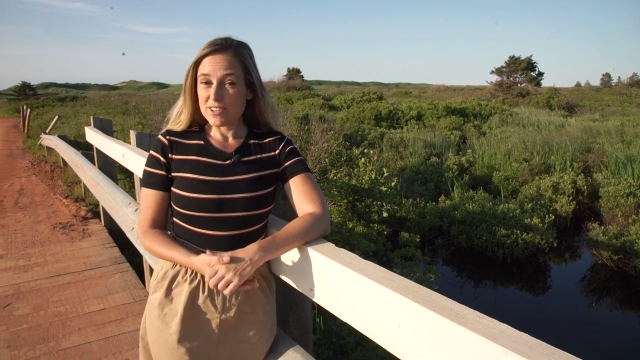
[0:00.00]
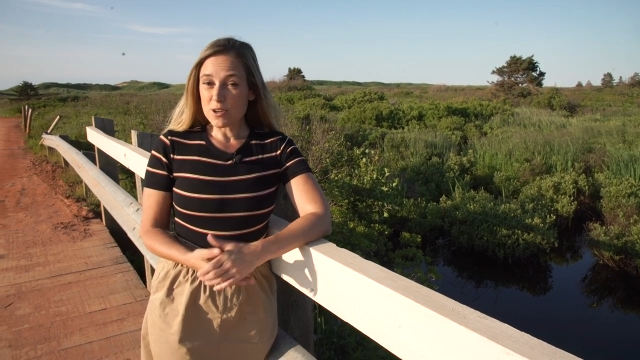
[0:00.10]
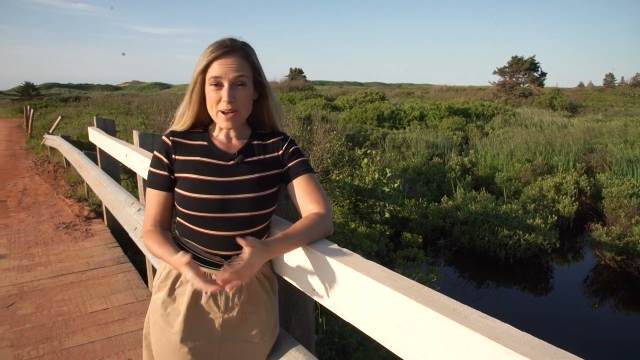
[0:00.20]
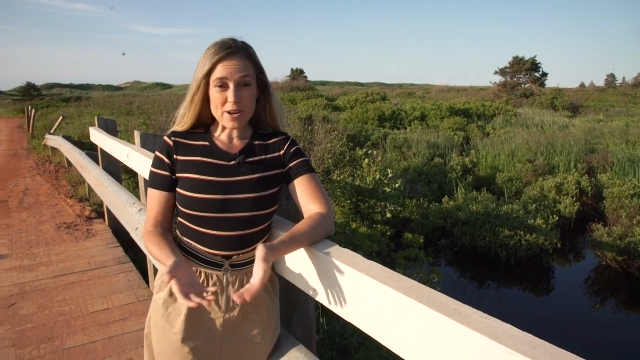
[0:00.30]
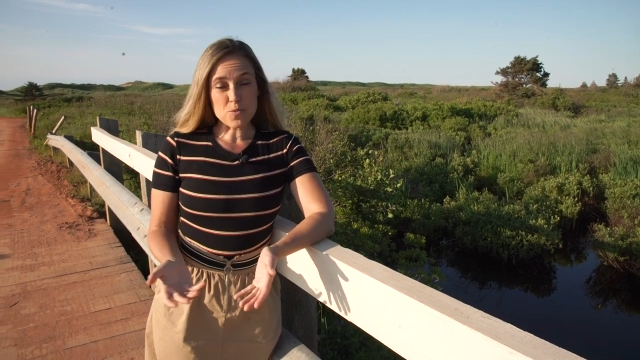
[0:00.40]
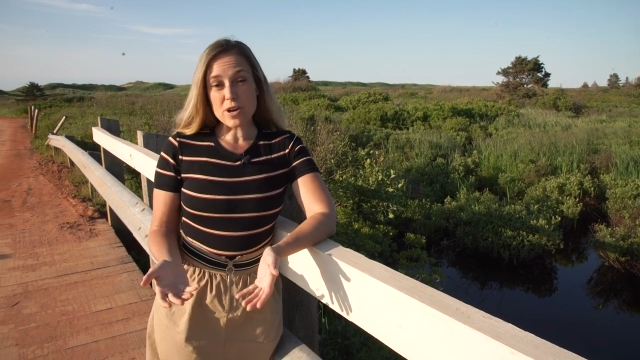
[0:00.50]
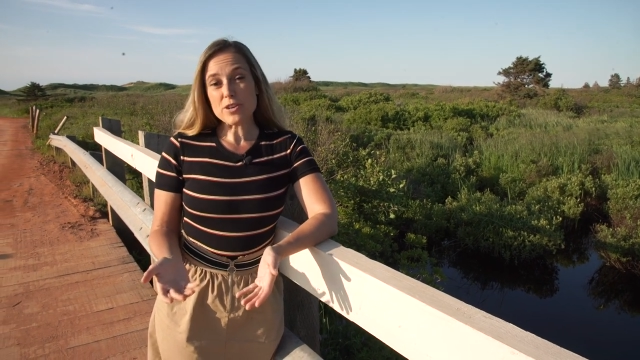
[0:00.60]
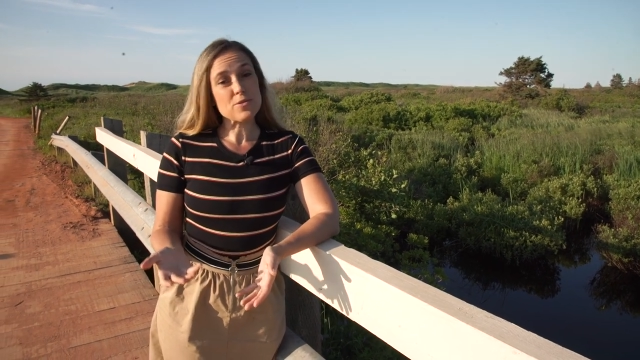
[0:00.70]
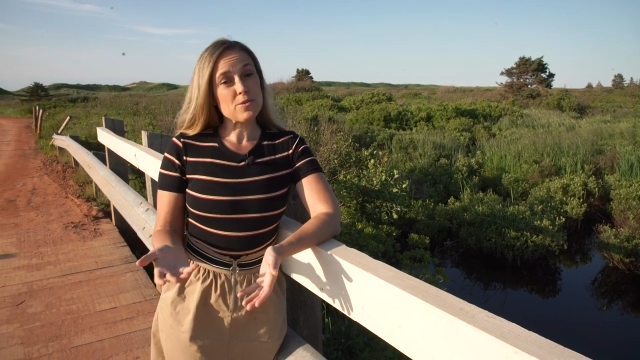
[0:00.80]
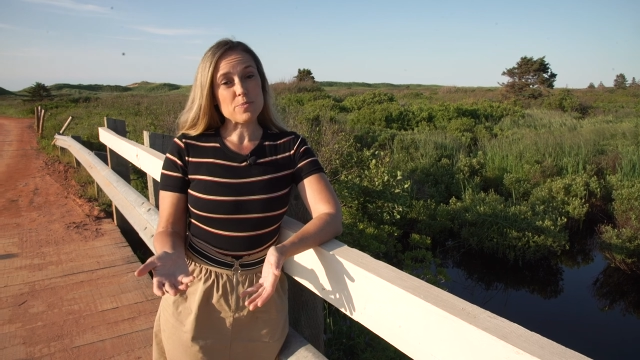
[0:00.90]
No matter
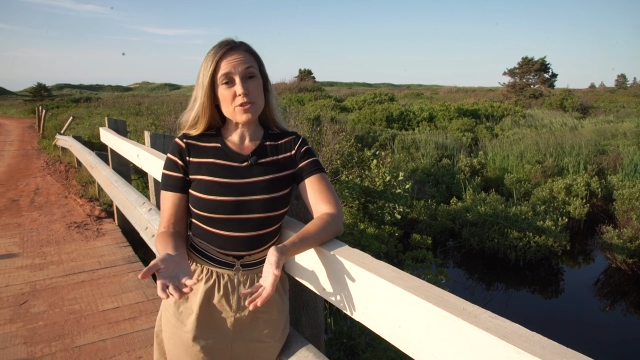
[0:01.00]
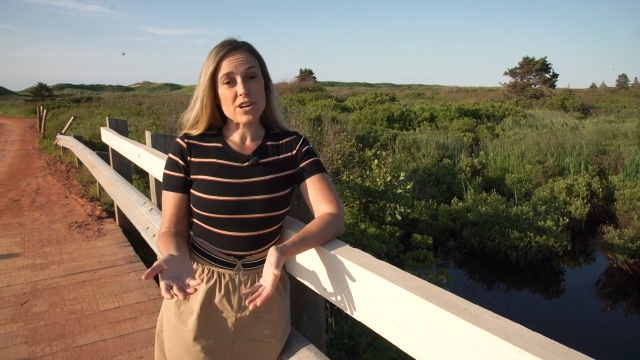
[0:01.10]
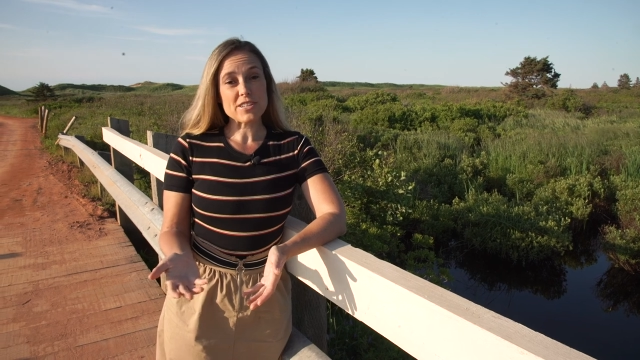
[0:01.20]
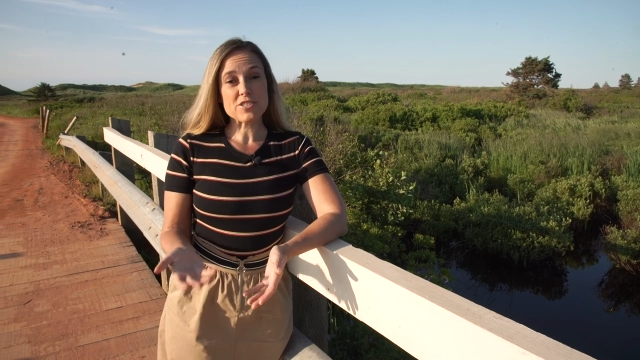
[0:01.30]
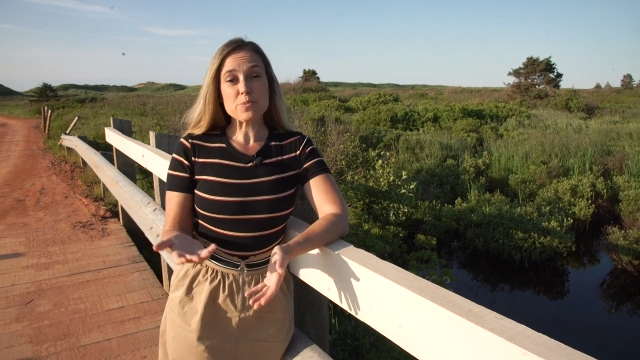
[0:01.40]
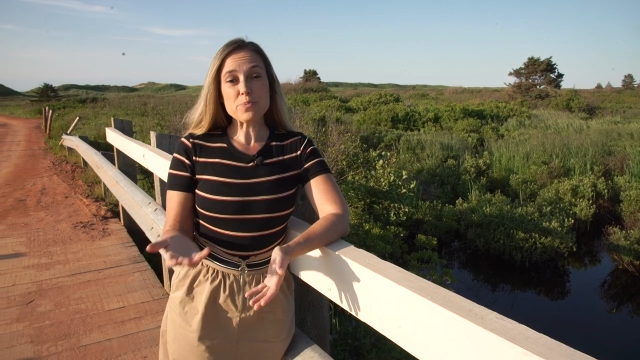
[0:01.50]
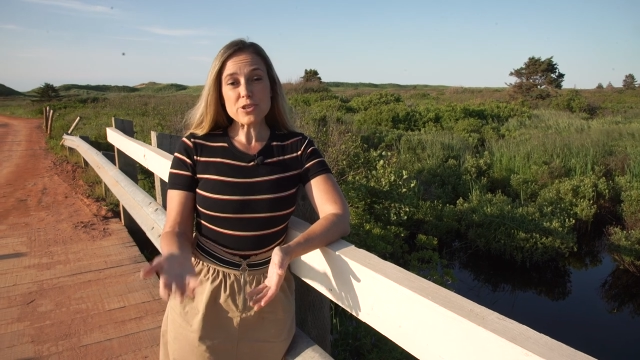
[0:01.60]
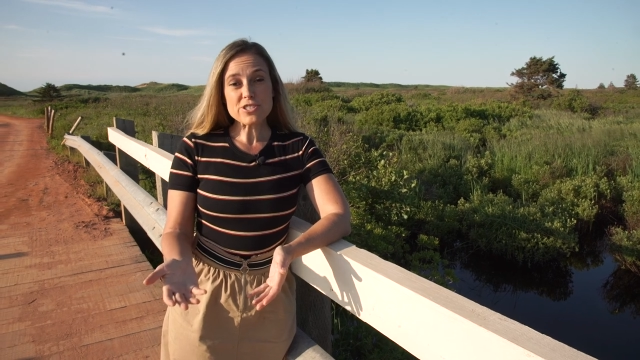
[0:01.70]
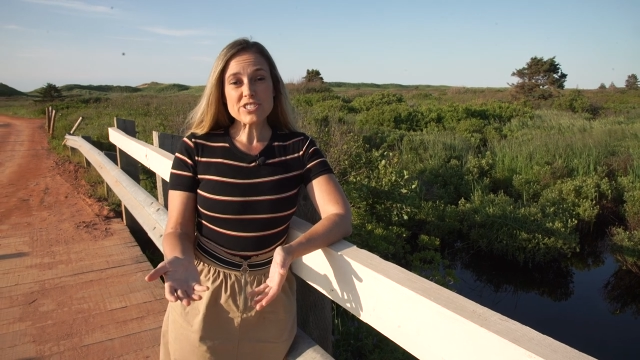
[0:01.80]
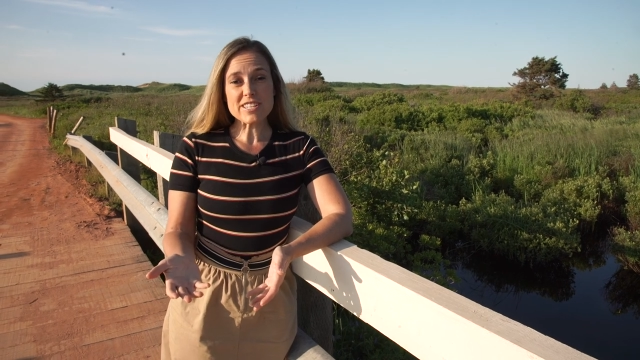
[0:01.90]
what GROHE product you
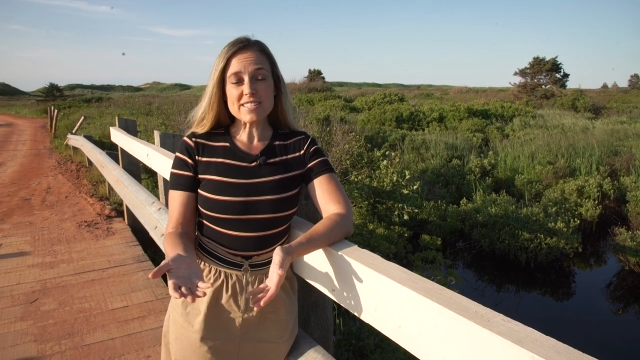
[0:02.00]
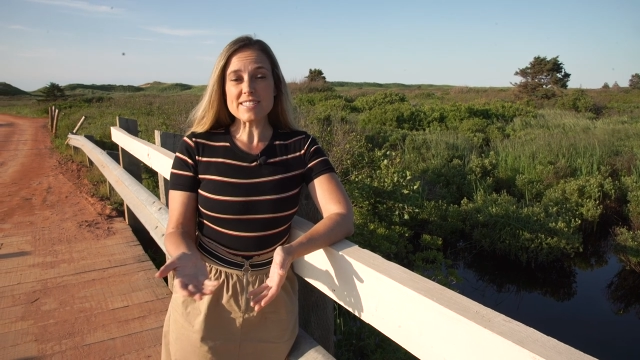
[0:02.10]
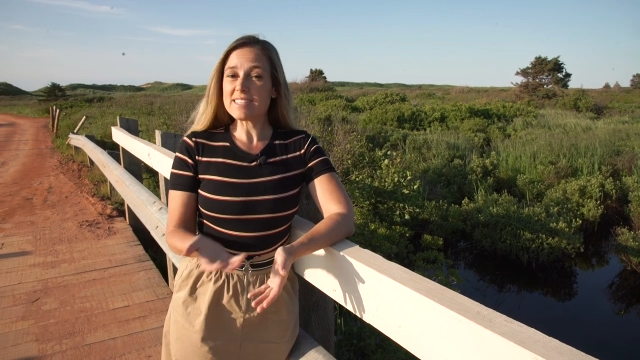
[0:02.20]
purchase,